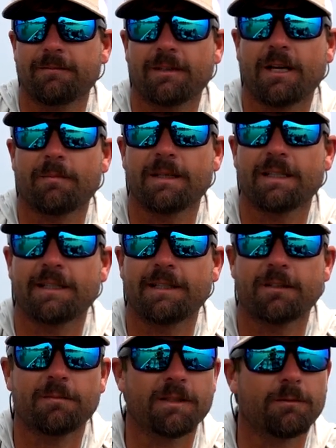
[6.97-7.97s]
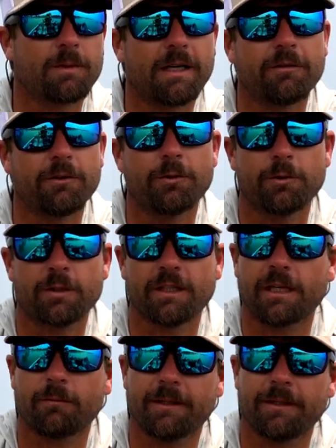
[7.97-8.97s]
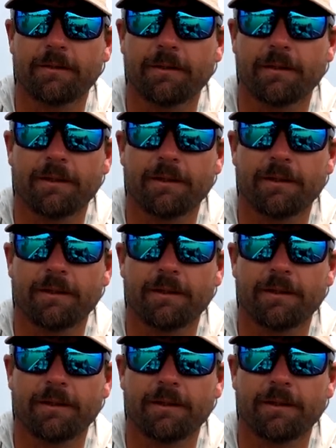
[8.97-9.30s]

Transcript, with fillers: not a big deal, but whenever you do it like we do it,